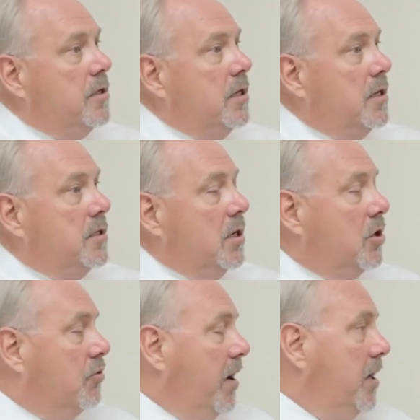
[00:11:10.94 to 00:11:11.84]
Does
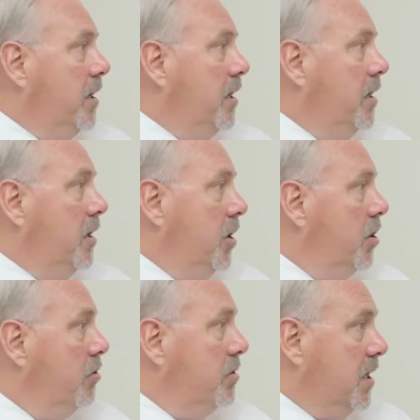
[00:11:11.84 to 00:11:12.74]
Accredited
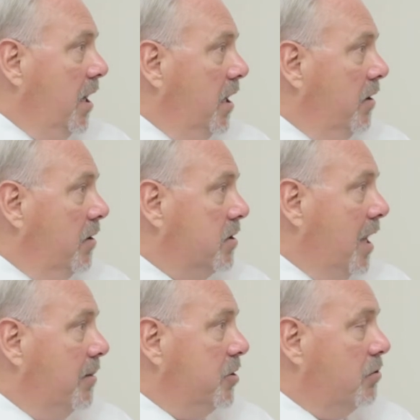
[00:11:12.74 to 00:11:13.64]
use any of those
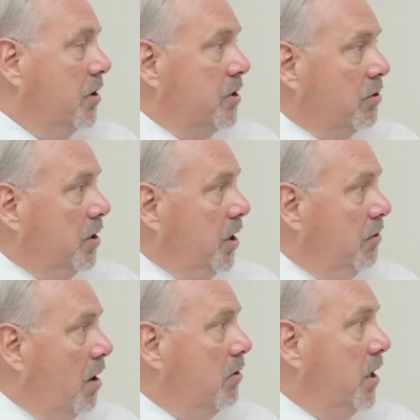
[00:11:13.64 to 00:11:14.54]
laboratories, or do
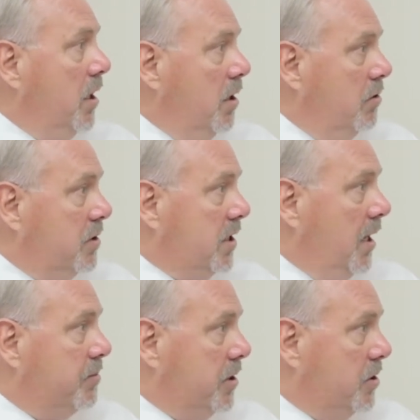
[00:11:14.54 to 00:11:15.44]
you only use
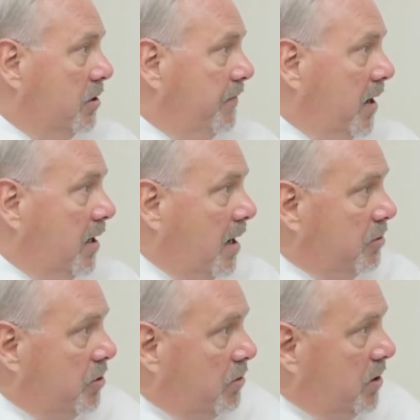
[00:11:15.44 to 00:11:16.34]
SAMHSA certified
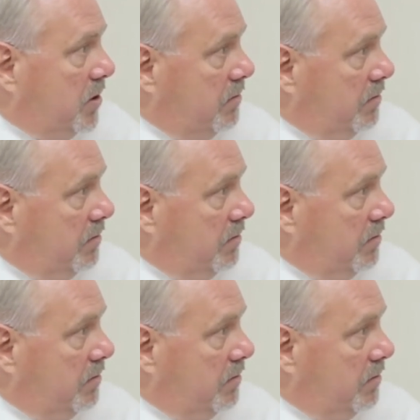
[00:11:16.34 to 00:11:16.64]
laboratories?